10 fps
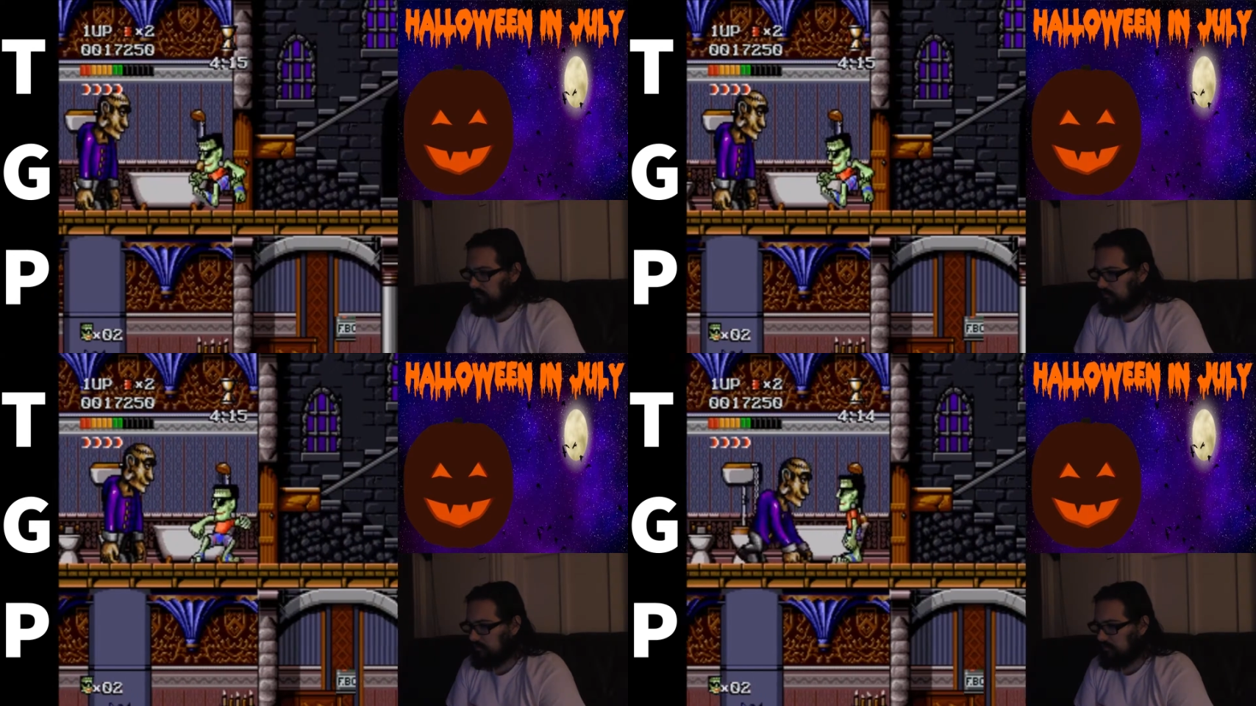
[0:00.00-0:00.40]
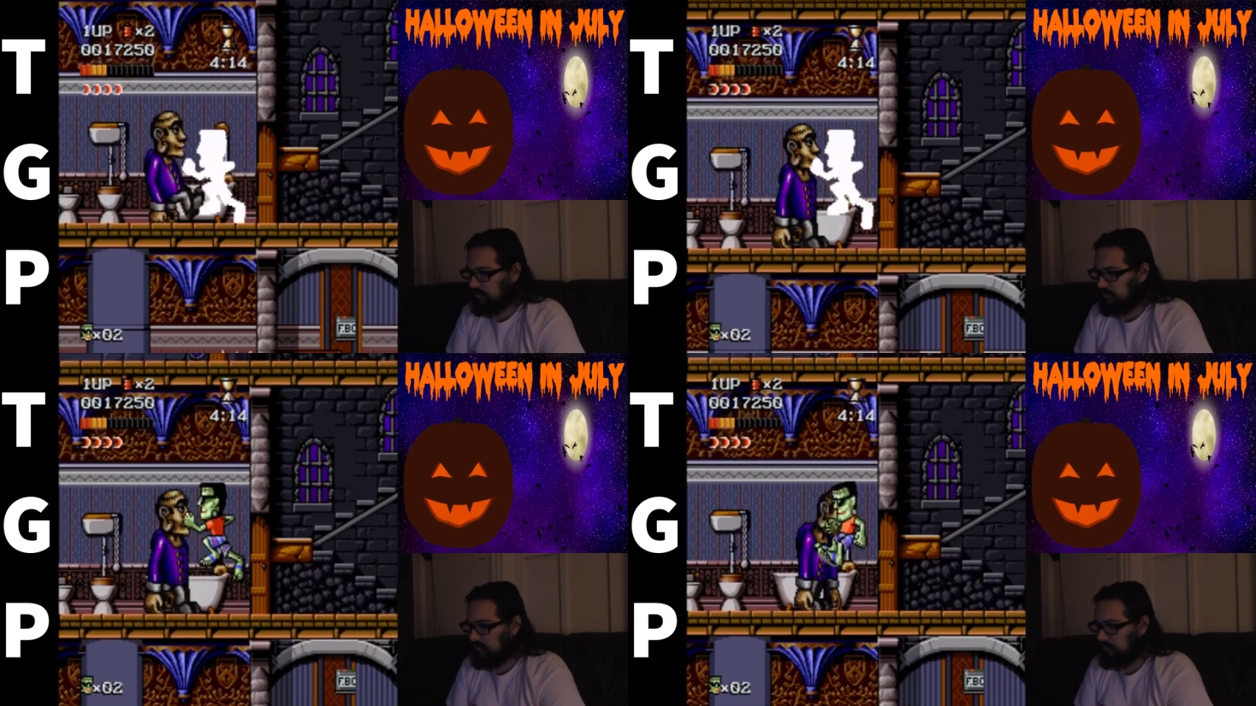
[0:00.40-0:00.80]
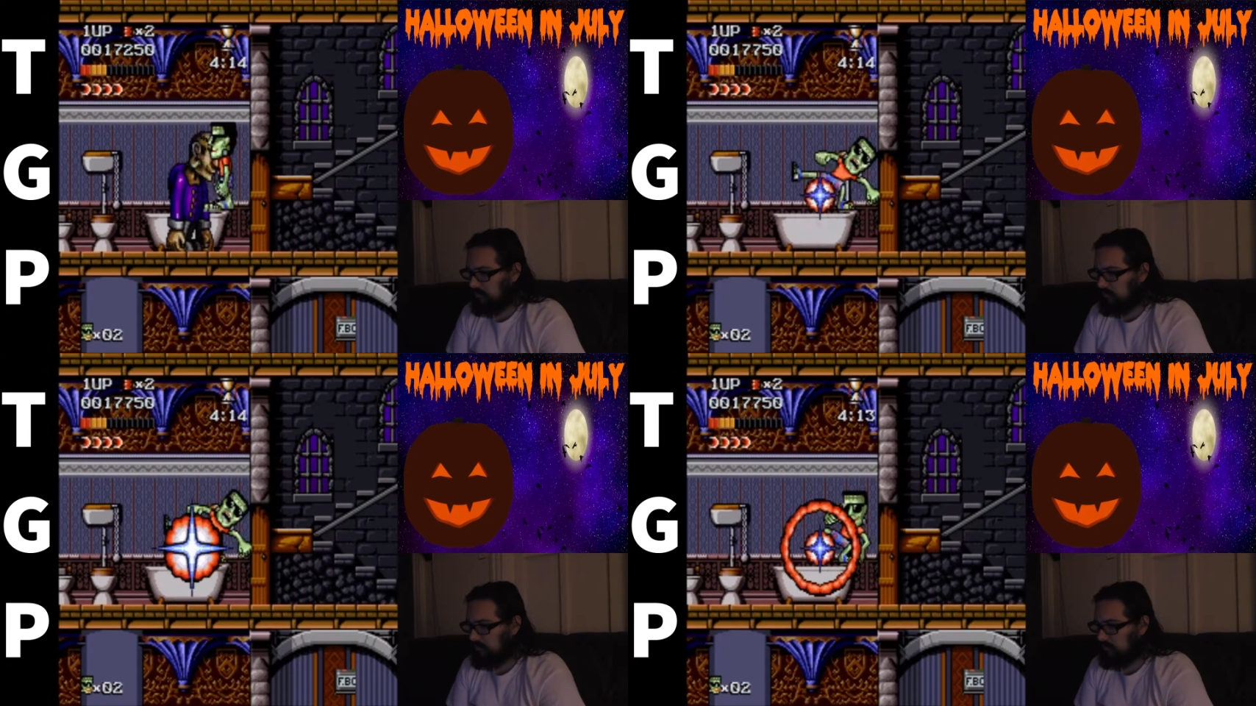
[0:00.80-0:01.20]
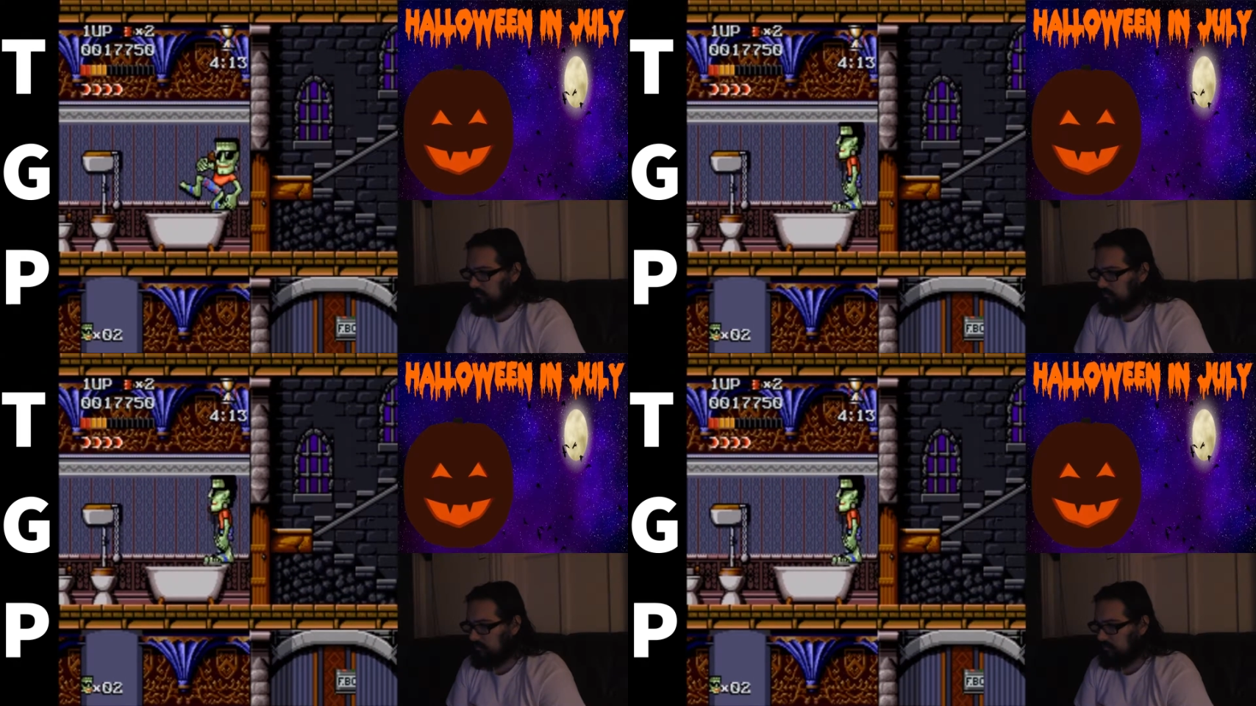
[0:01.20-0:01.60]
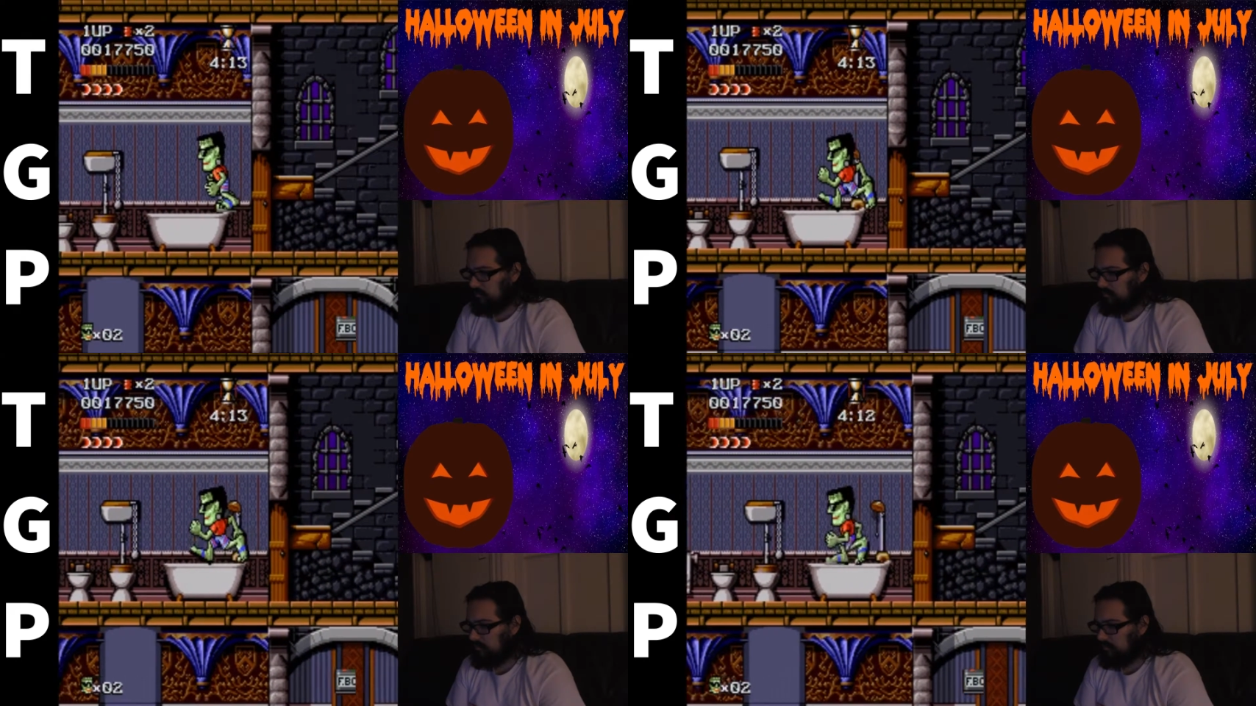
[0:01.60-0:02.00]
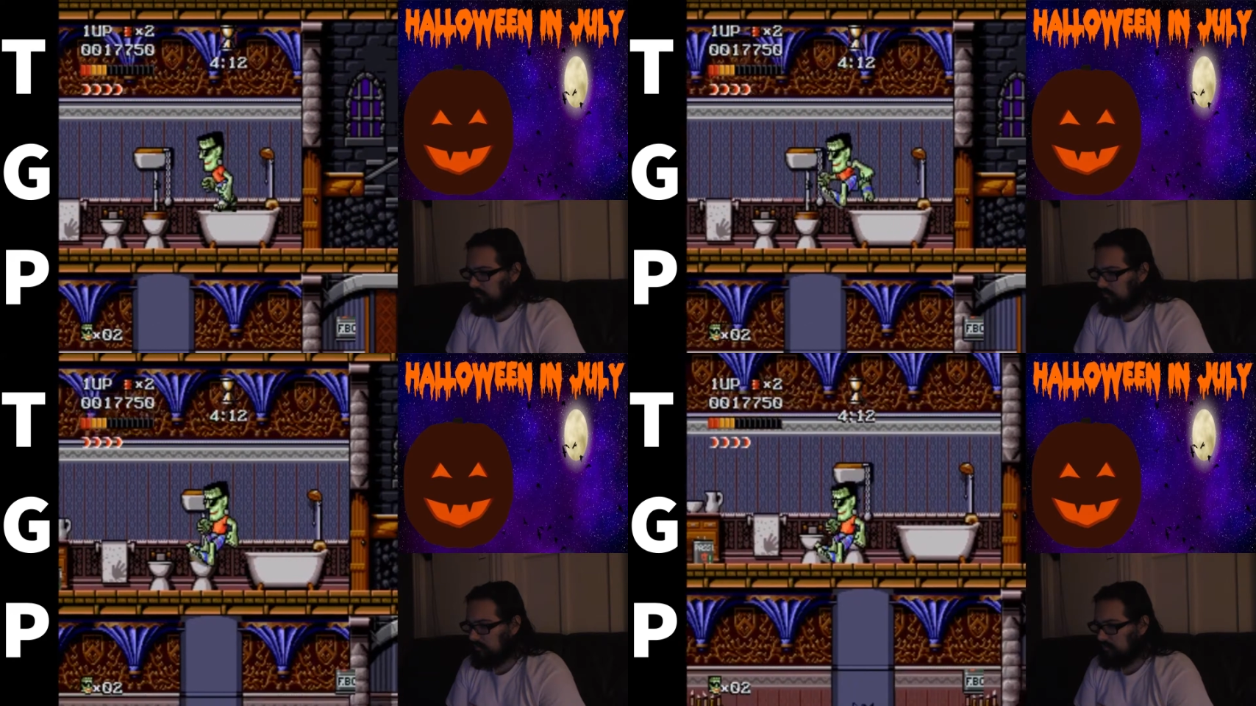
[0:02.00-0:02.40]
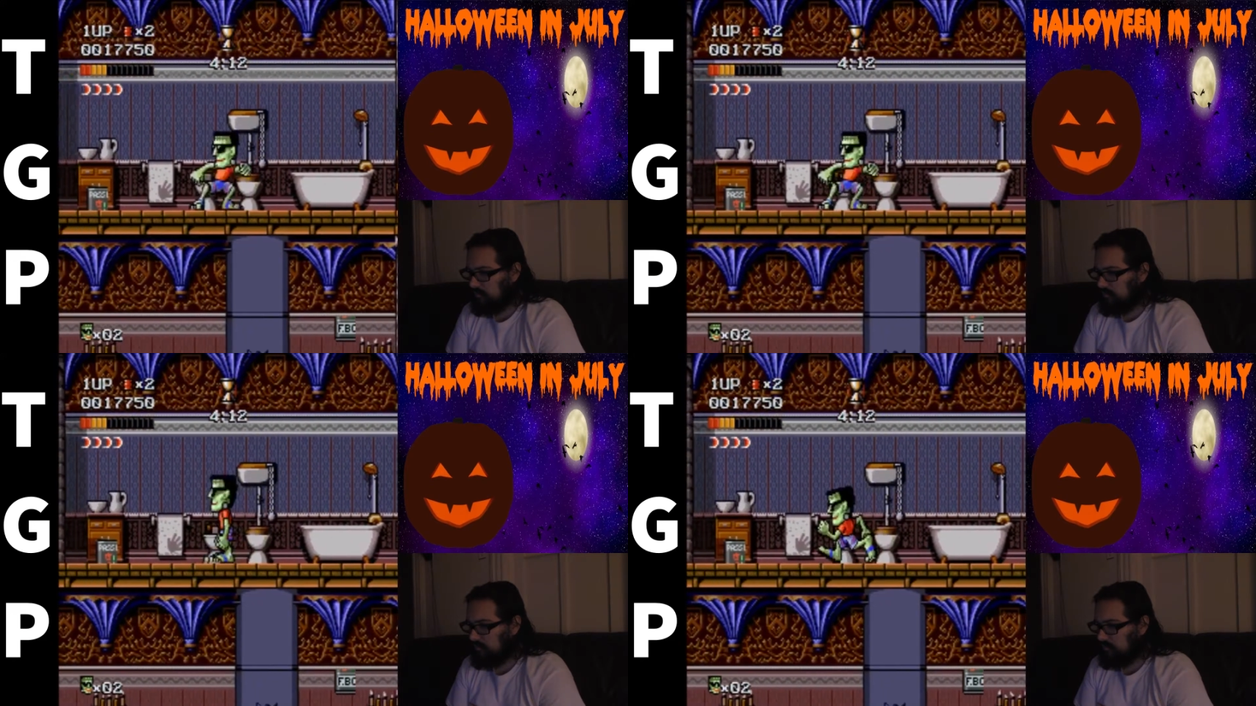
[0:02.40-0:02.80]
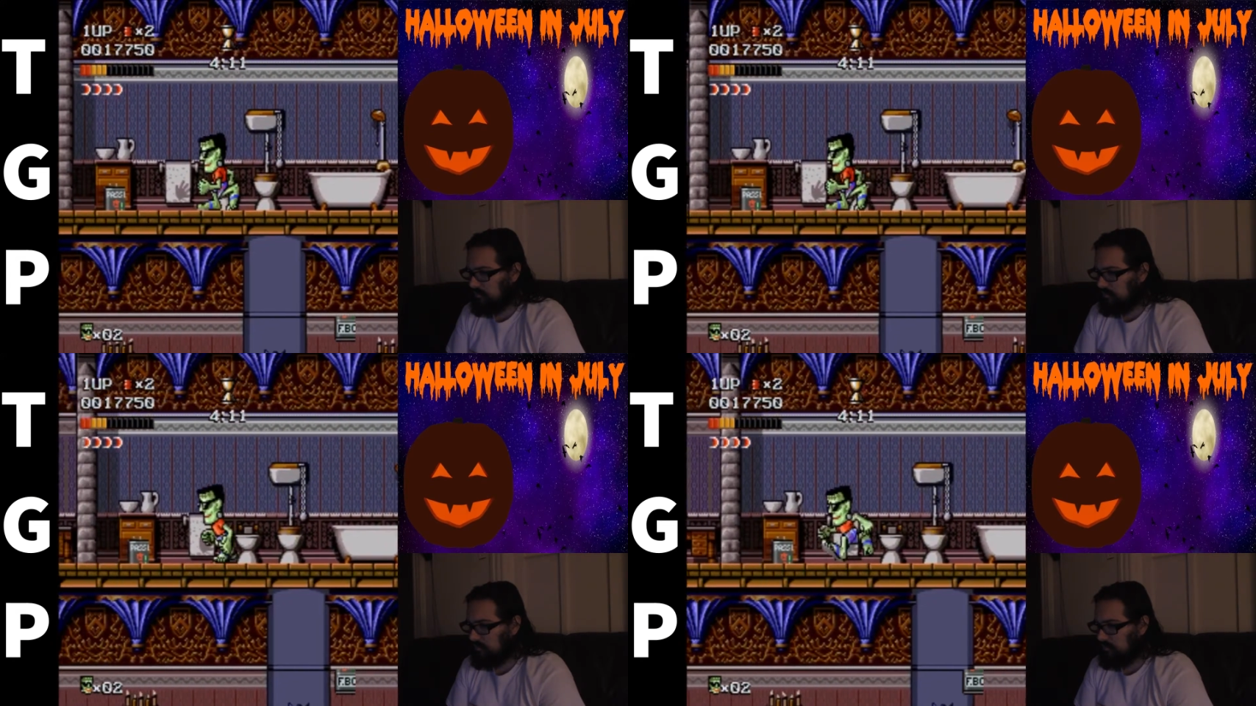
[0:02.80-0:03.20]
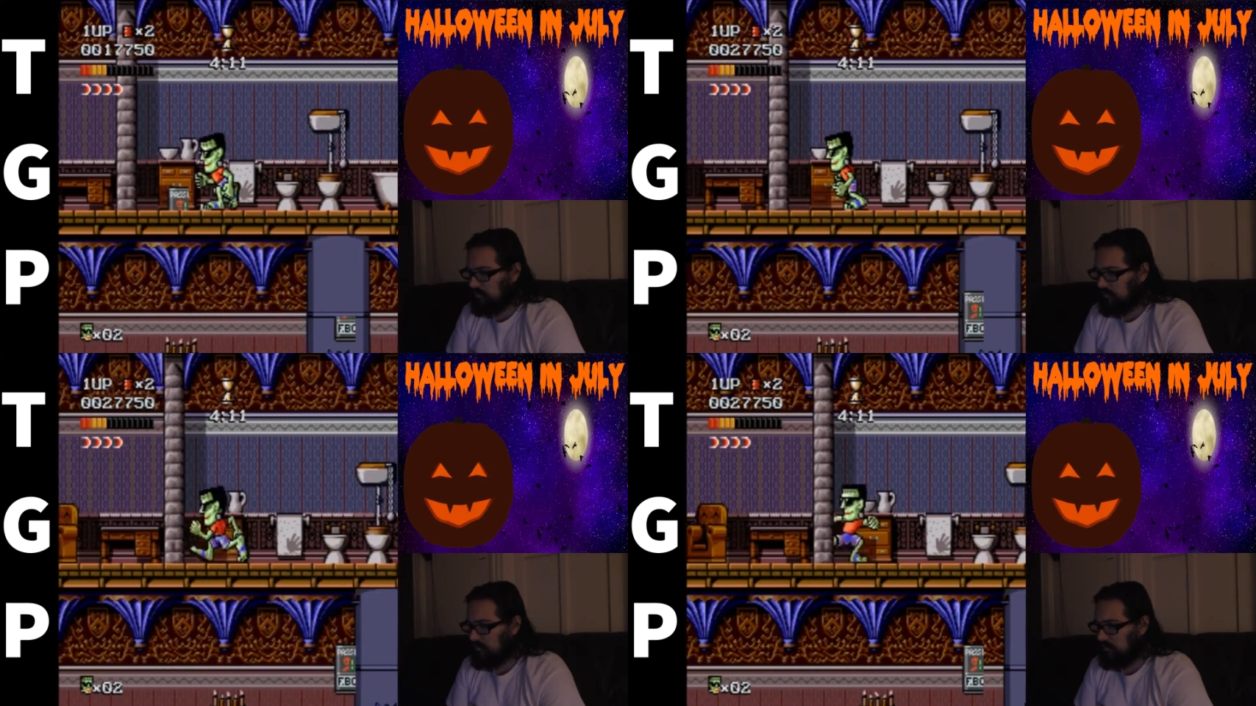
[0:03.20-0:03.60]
(silence)